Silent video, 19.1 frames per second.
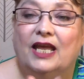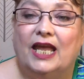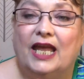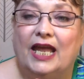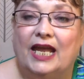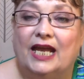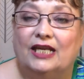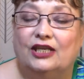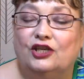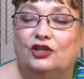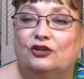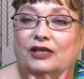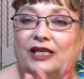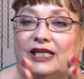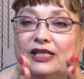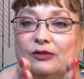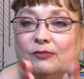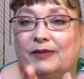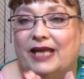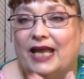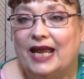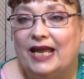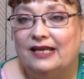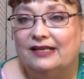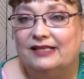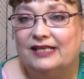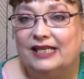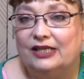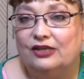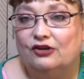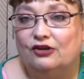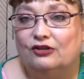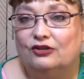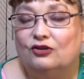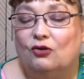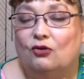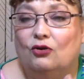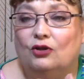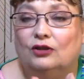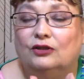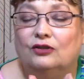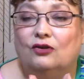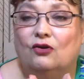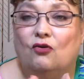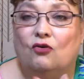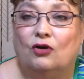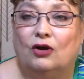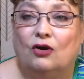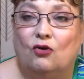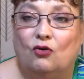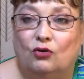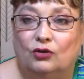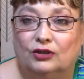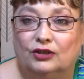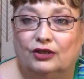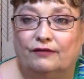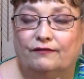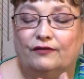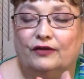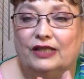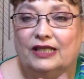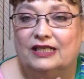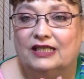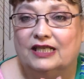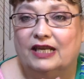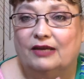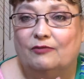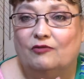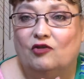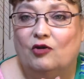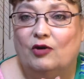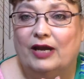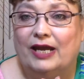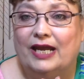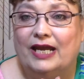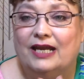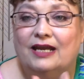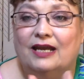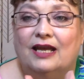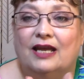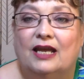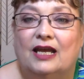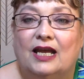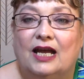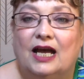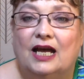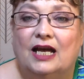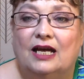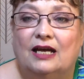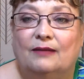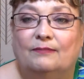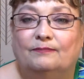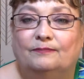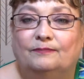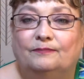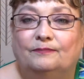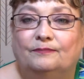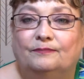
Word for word: And you need to be eighteen years old or older for this giveaway. Um,